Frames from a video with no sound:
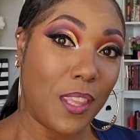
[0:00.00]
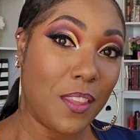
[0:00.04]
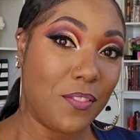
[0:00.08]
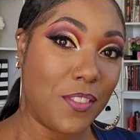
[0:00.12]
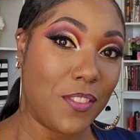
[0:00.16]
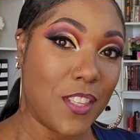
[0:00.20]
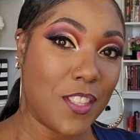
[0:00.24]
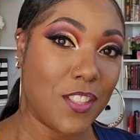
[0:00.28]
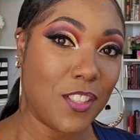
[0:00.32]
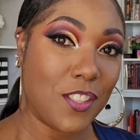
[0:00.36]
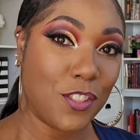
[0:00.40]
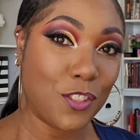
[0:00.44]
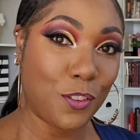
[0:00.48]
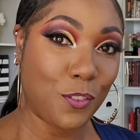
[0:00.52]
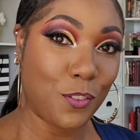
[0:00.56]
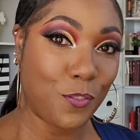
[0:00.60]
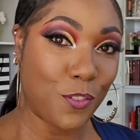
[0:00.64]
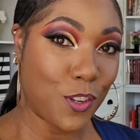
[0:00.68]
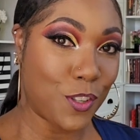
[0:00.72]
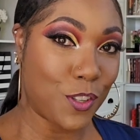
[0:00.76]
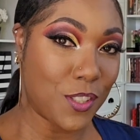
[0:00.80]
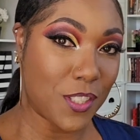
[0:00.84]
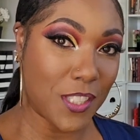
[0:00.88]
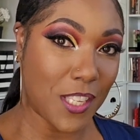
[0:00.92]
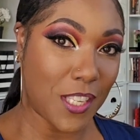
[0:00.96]
If this is your
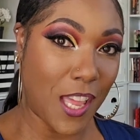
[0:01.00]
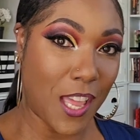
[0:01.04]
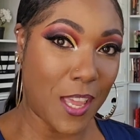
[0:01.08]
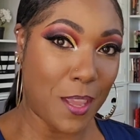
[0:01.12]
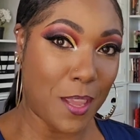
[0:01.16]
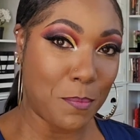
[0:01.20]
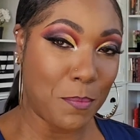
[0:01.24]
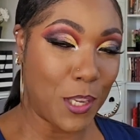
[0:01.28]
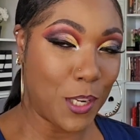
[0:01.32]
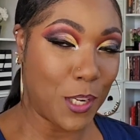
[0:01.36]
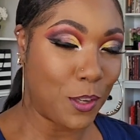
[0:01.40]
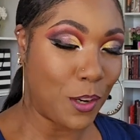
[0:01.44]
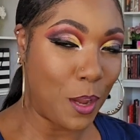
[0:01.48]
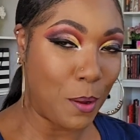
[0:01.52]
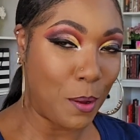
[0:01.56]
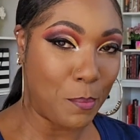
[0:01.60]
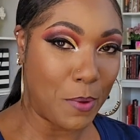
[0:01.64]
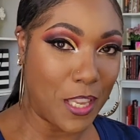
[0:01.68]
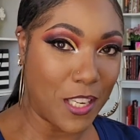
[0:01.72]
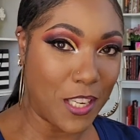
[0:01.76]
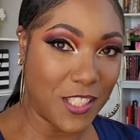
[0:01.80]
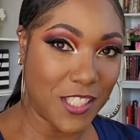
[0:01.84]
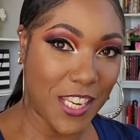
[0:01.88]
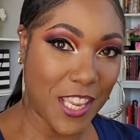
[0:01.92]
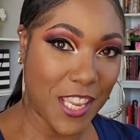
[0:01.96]
first time here on
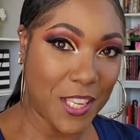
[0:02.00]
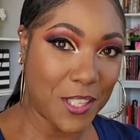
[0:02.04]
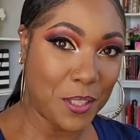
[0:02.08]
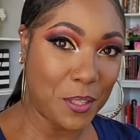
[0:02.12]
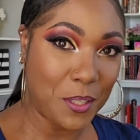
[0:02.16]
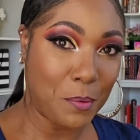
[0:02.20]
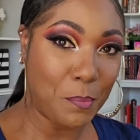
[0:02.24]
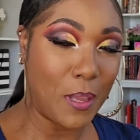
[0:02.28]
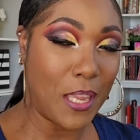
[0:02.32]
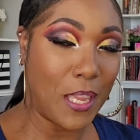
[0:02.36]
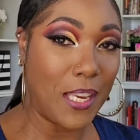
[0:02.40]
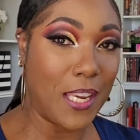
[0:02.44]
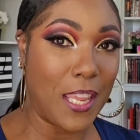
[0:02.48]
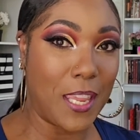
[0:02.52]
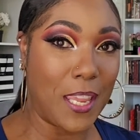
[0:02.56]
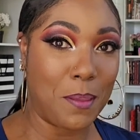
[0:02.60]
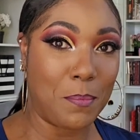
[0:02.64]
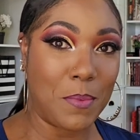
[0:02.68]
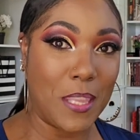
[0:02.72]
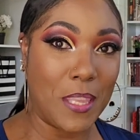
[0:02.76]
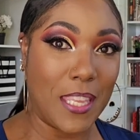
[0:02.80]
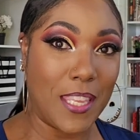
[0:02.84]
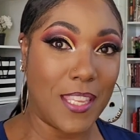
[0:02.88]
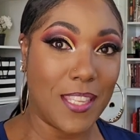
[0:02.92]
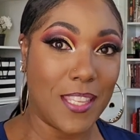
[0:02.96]
my channel, my
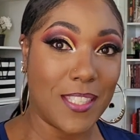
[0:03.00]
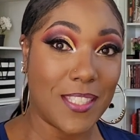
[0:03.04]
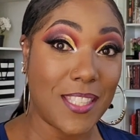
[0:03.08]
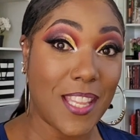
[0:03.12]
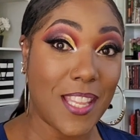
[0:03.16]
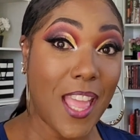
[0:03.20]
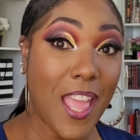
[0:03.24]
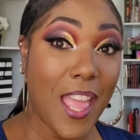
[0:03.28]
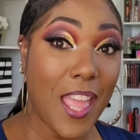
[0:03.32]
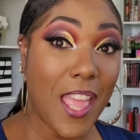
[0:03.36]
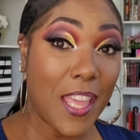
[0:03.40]
name is